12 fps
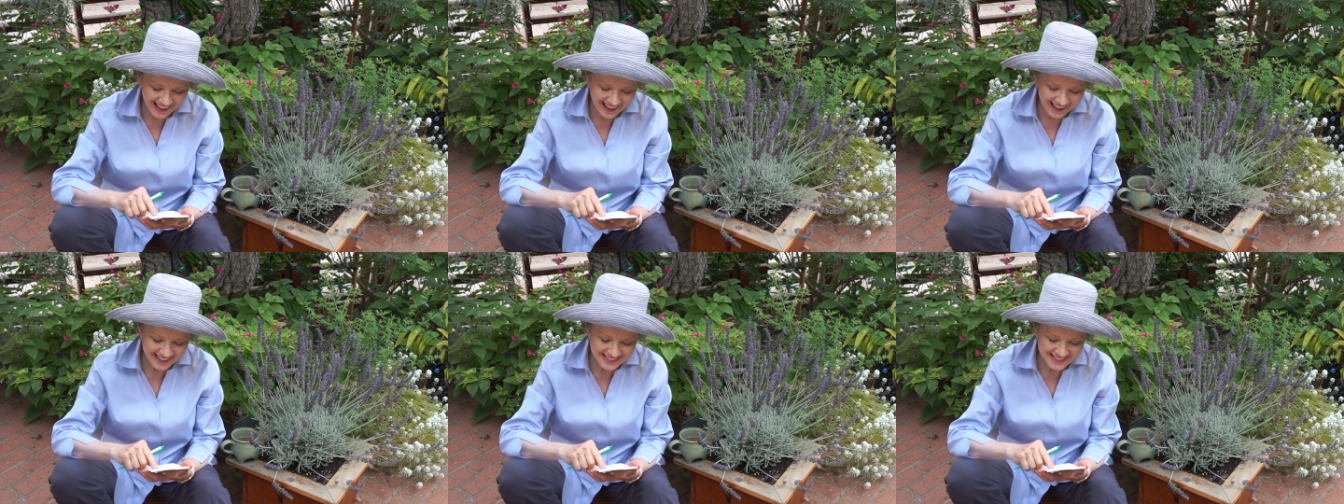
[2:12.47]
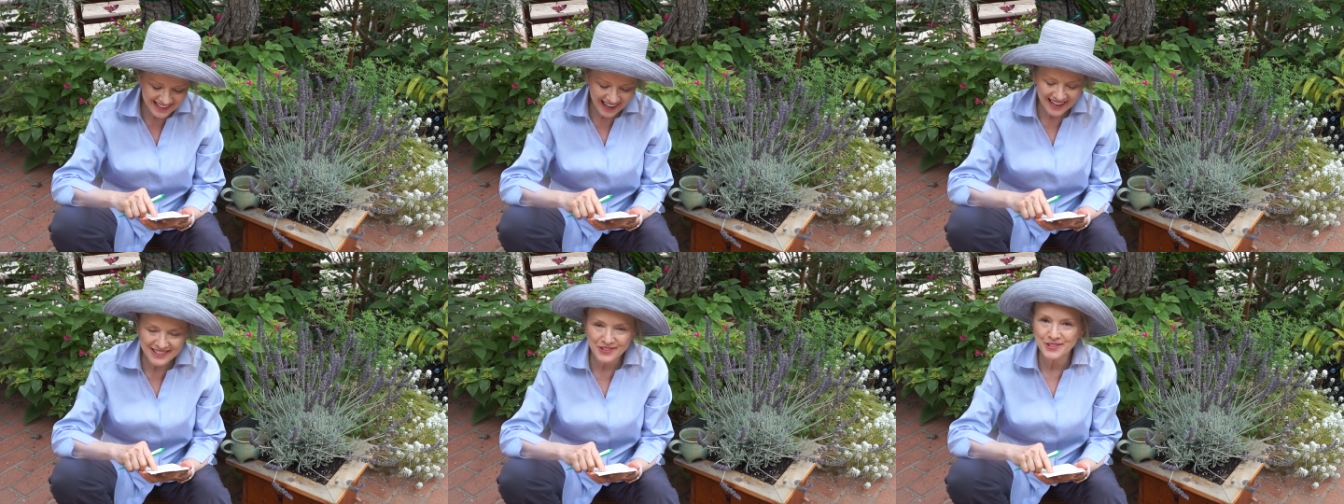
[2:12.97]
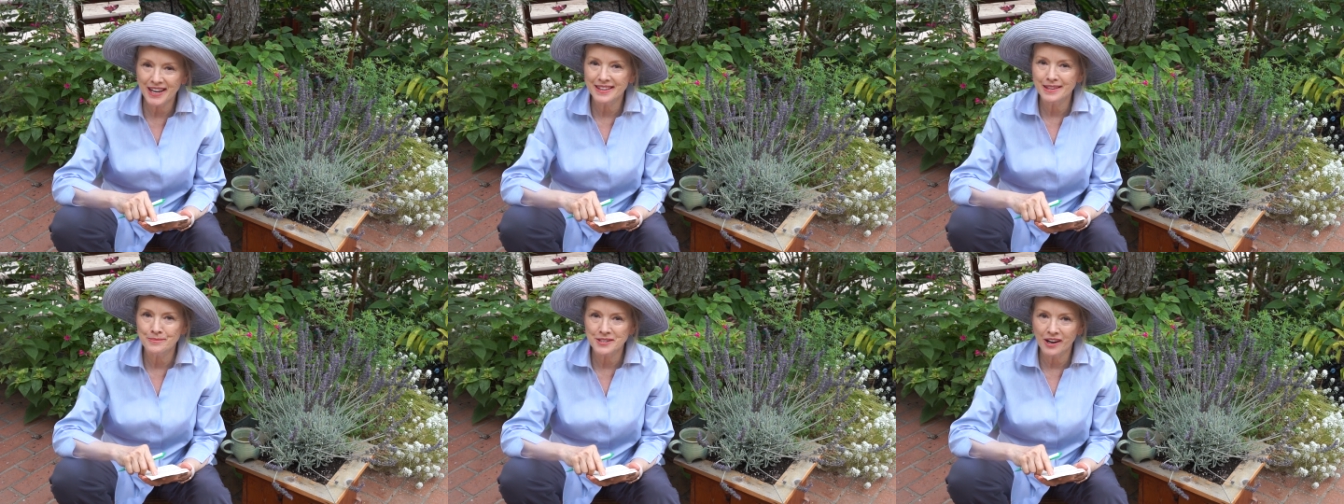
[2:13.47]
and I do
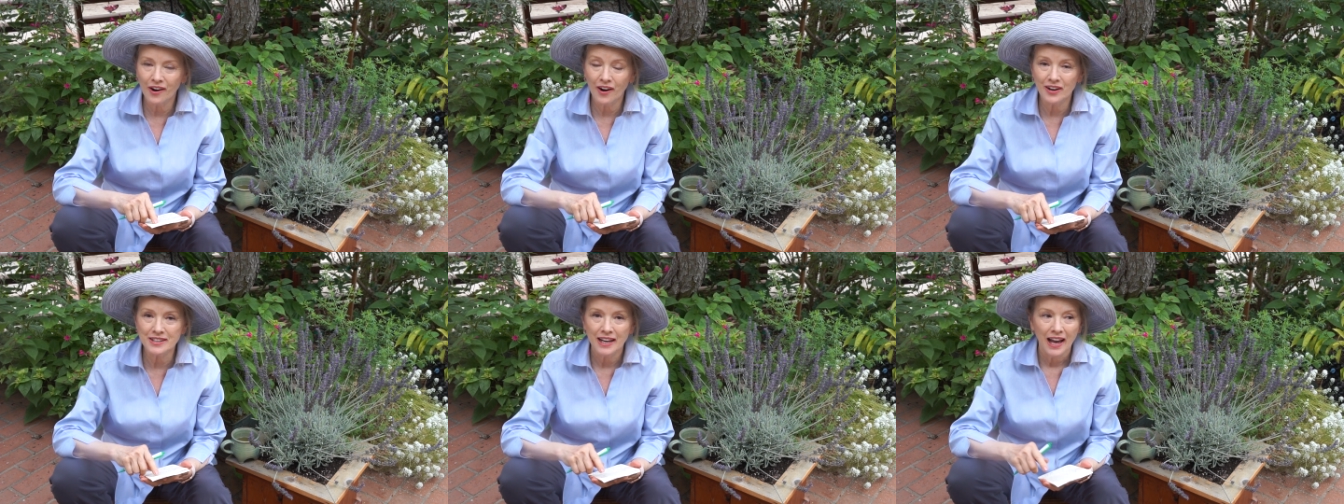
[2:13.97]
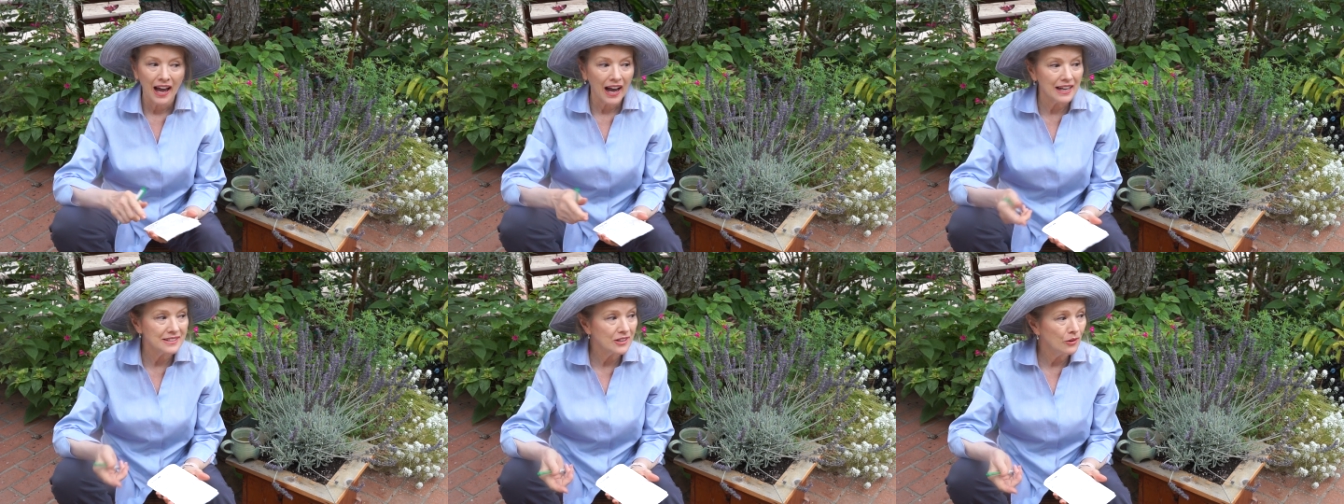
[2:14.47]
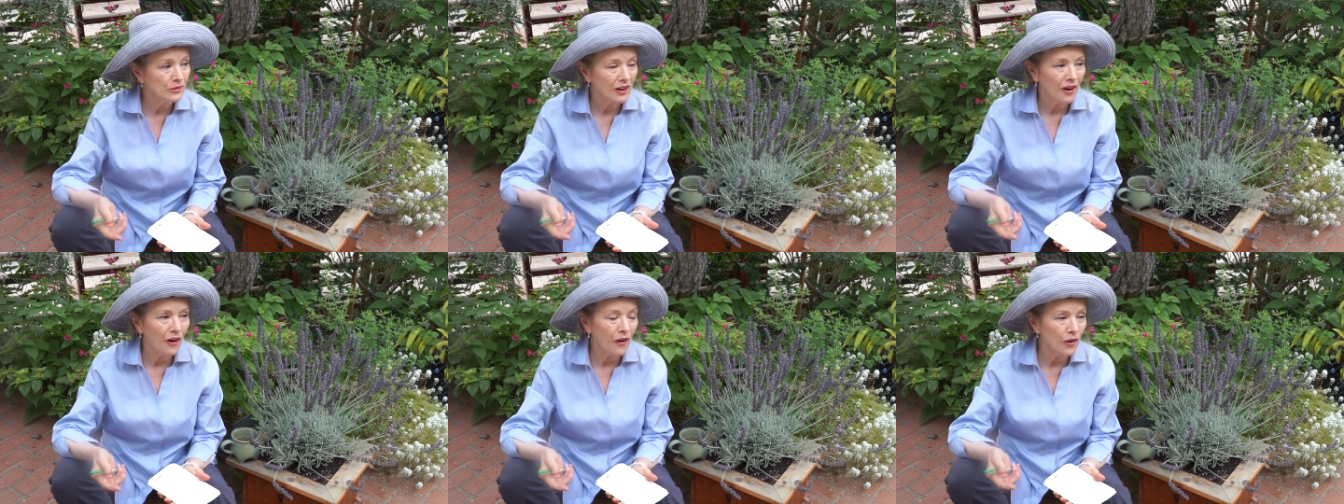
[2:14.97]
take them to heart. I don't
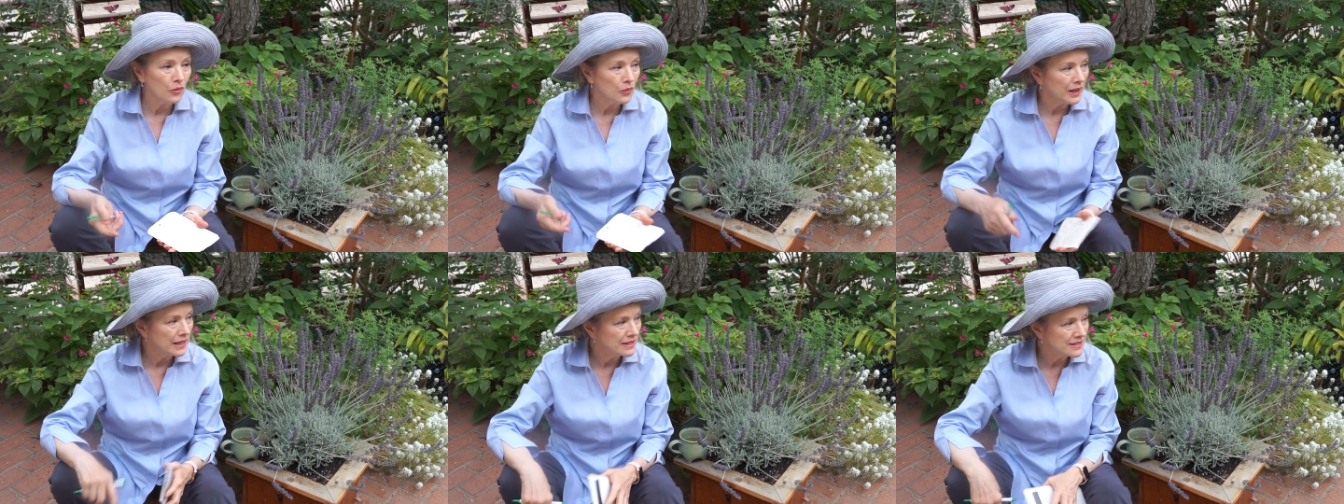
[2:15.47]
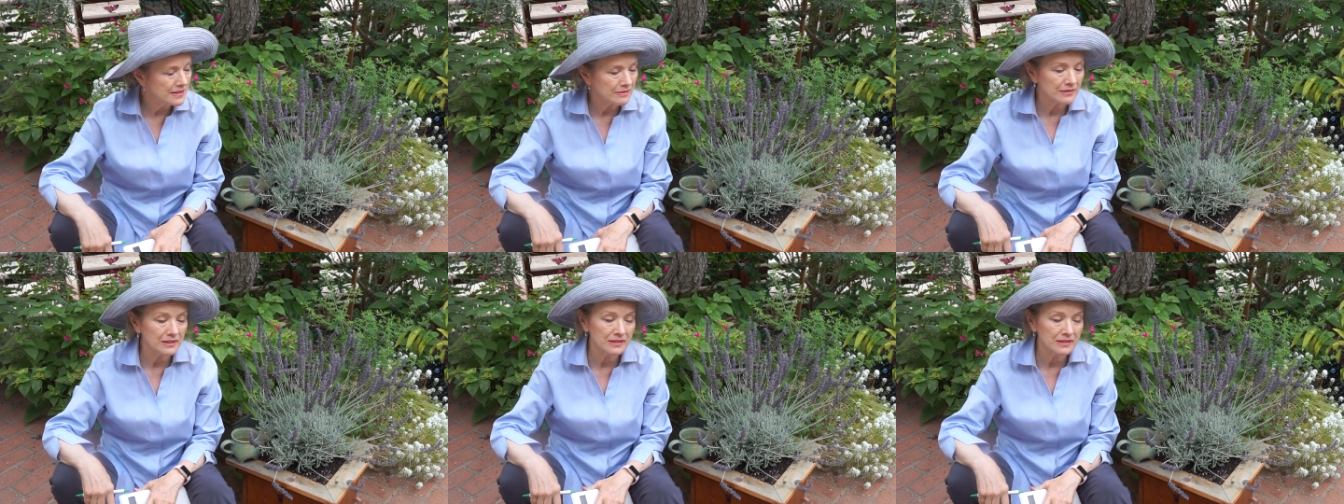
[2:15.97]
always